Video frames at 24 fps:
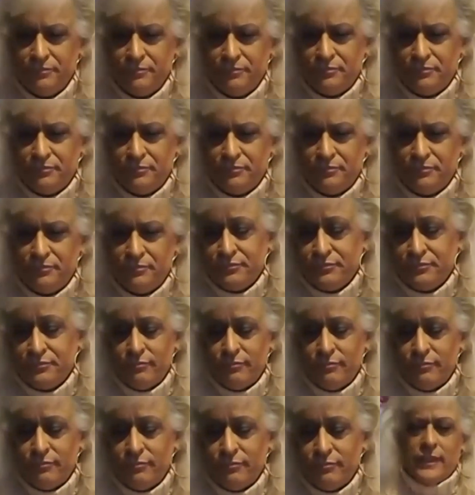That, that's
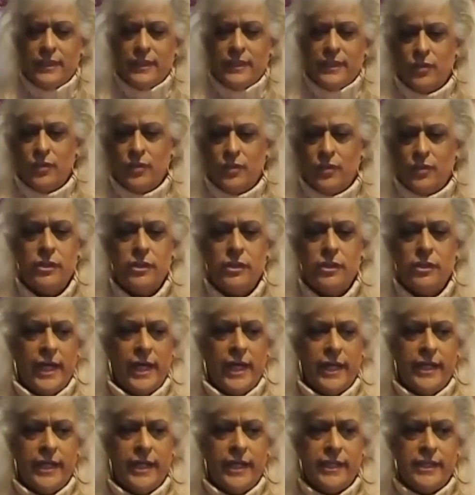all part of your script.
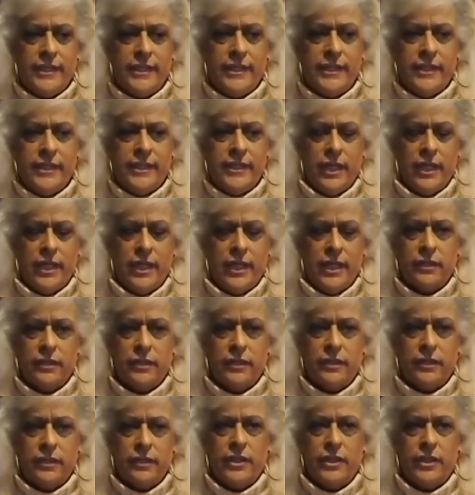You got to tell the
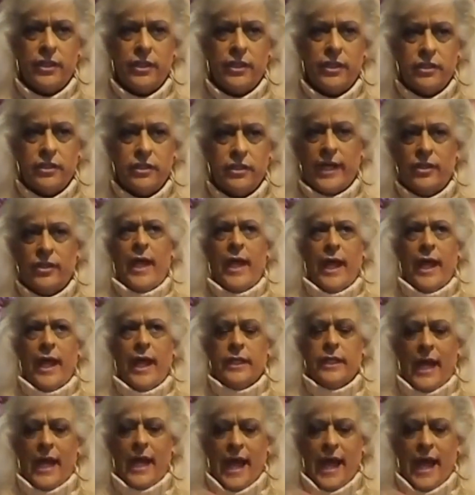director
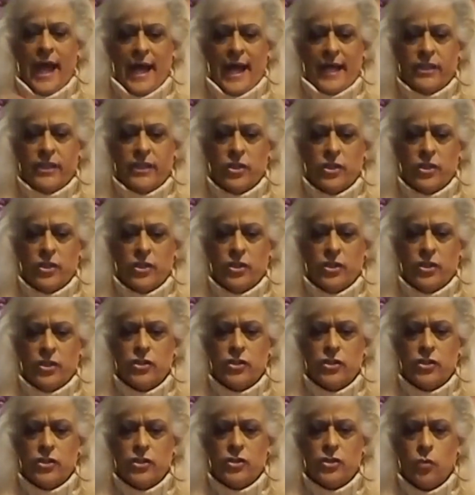and the
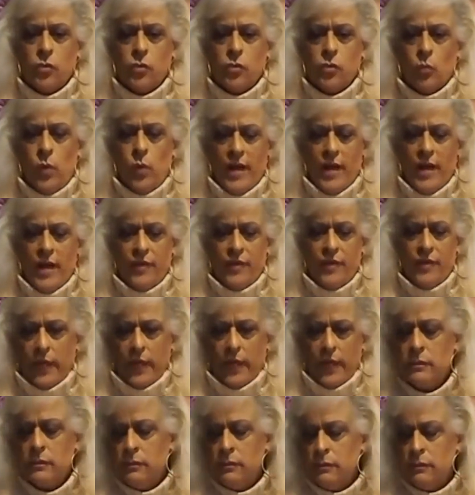actors where they're
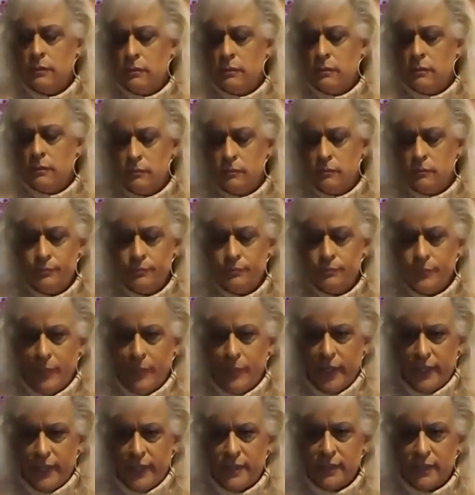going to be.
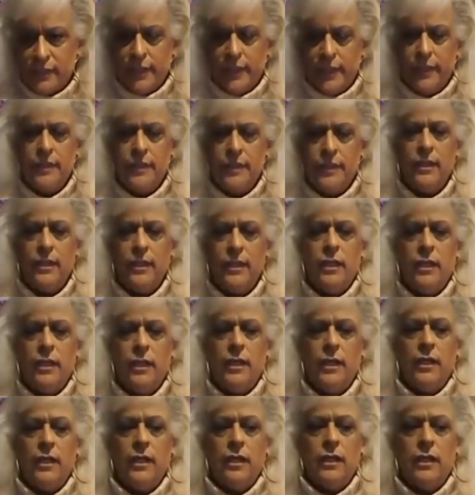That's
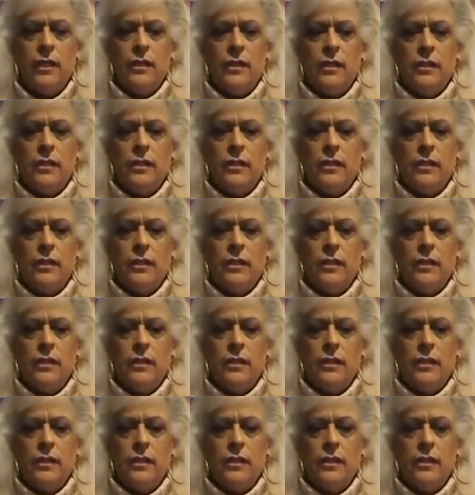basically it.